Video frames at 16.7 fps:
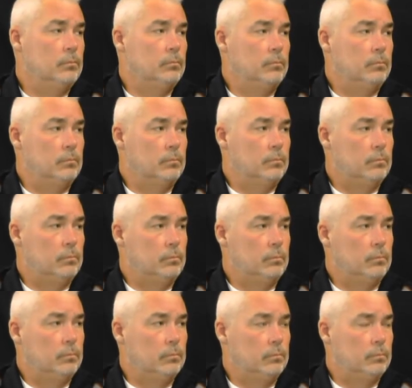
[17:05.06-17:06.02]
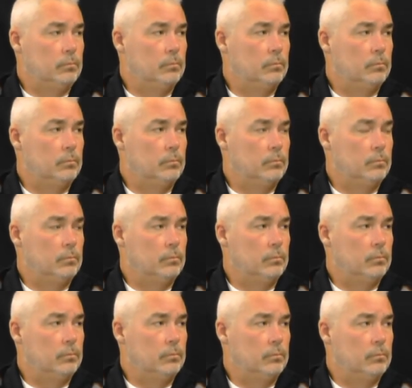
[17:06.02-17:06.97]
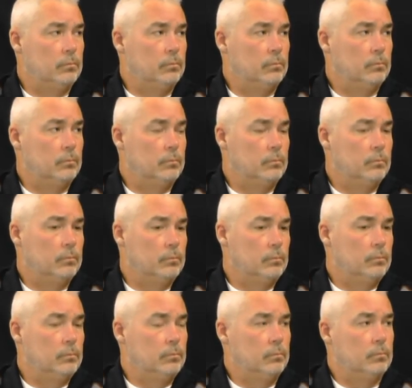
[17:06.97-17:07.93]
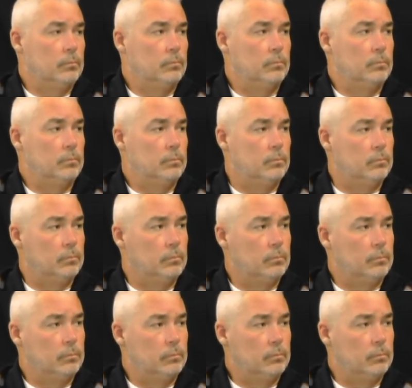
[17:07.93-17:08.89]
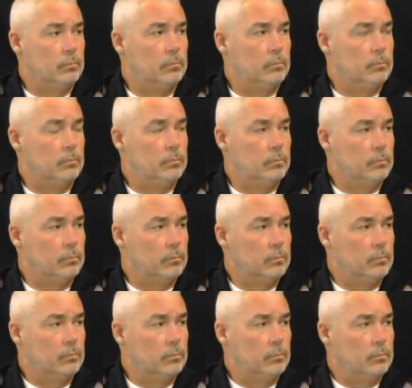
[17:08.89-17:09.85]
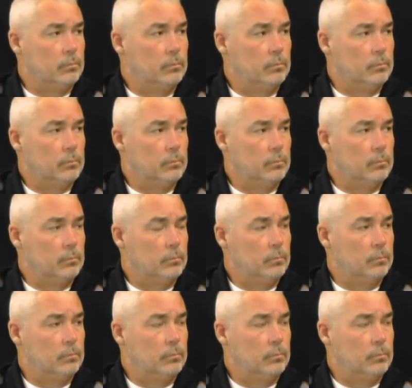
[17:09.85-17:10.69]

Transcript: This person isn't speaking.